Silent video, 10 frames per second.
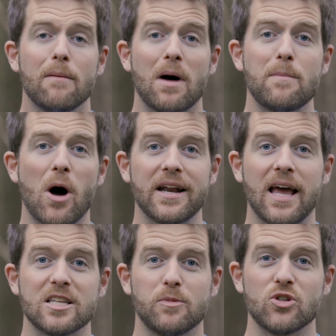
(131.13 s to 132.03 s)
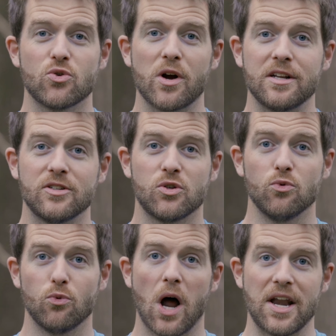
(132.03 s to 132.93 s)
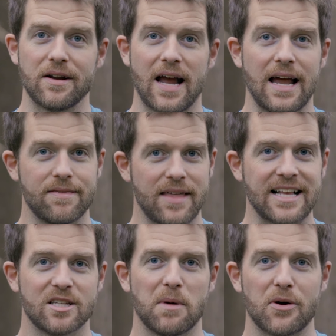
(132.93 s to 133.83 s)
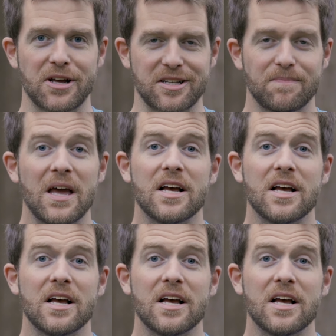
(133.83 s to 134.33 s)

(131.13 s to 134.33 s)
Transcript: my body has been trained to run, and that's about it.